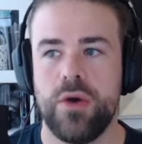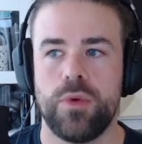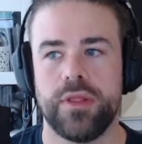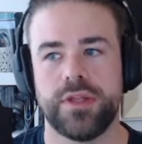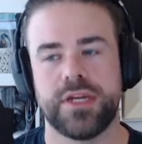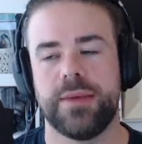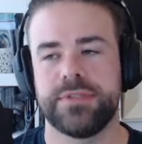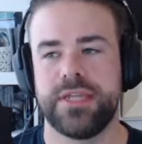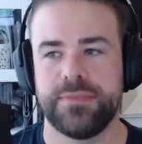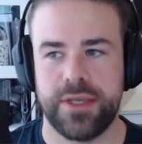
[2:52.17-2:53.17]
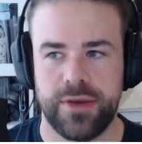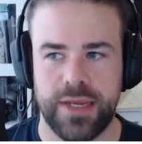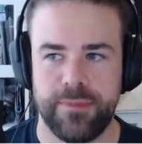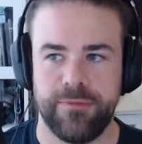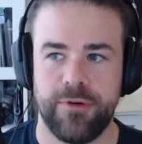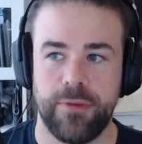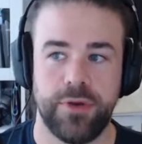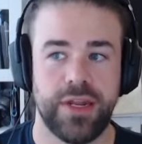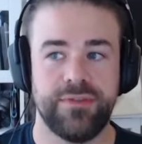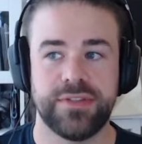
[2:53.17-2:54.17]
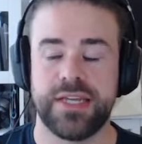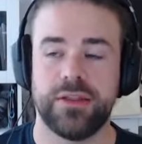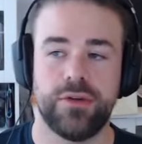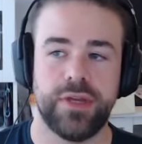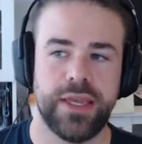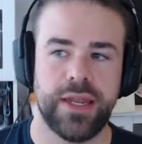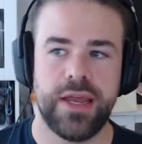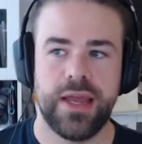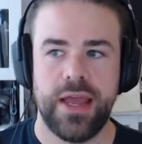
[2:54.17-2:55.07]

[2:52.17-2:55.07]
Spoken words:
What are the types of teams they could come from? You could even start looking at